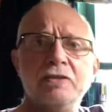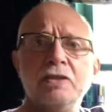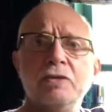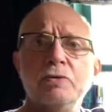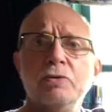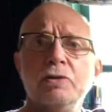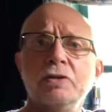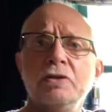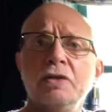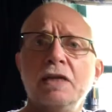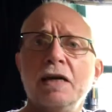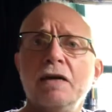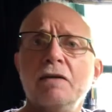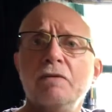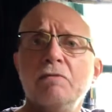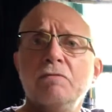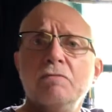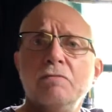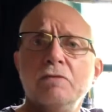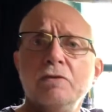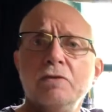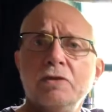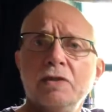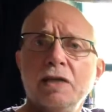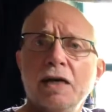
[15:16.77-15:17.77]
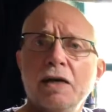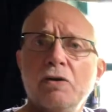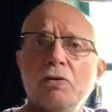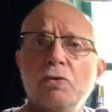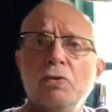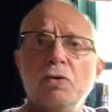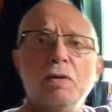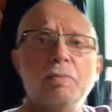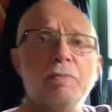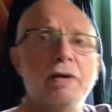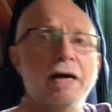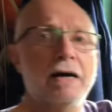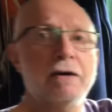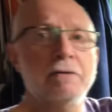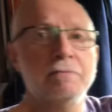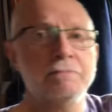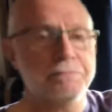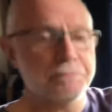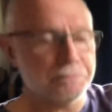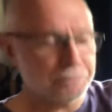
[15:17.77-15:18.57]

So what's that all about?